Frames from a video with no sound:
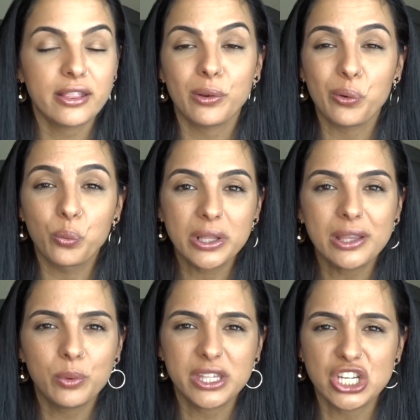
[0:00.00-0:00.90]
and they're
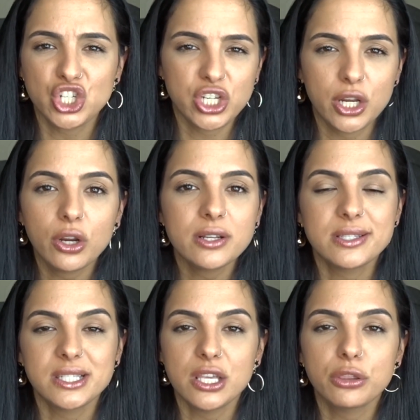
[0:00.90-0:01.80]
really, really sheer
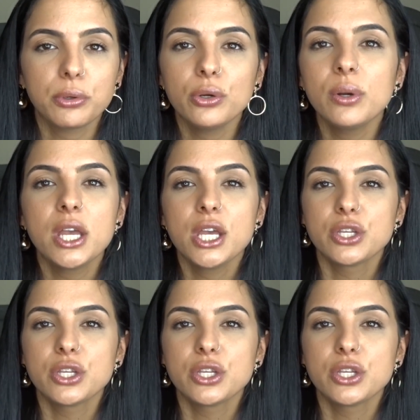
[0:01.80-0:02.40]
and see-through.